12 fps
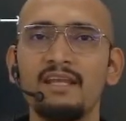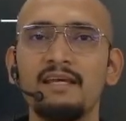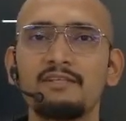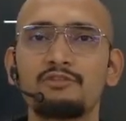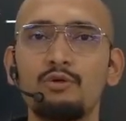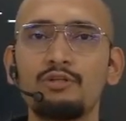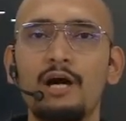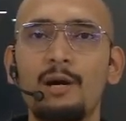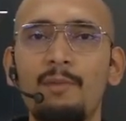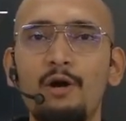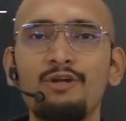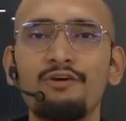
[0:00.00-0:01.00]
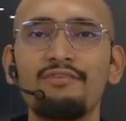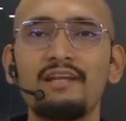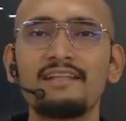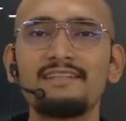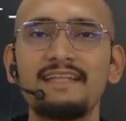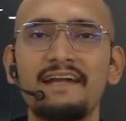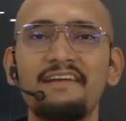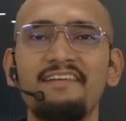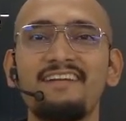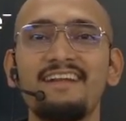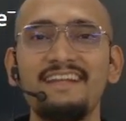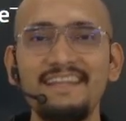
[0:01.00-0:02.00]
so the amount of energy that it
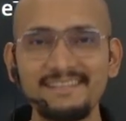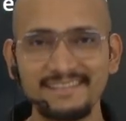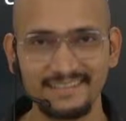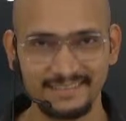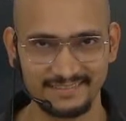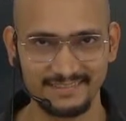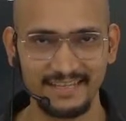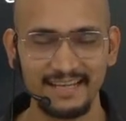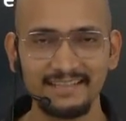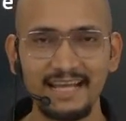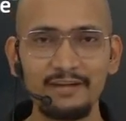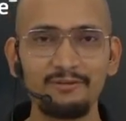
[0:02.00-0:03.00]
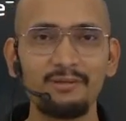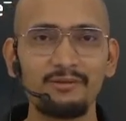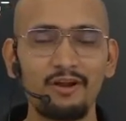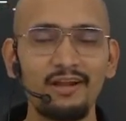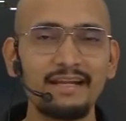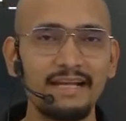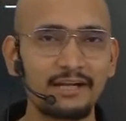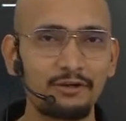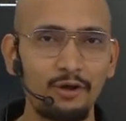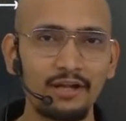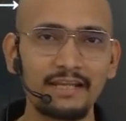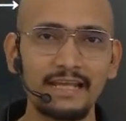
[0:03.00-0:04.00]
releases, that will be called
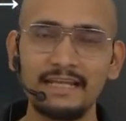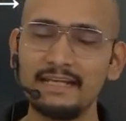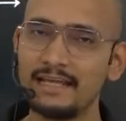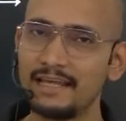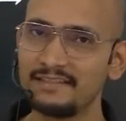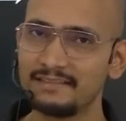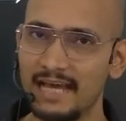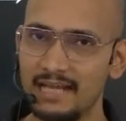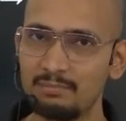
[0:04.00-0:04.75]
electron gain enthalpy.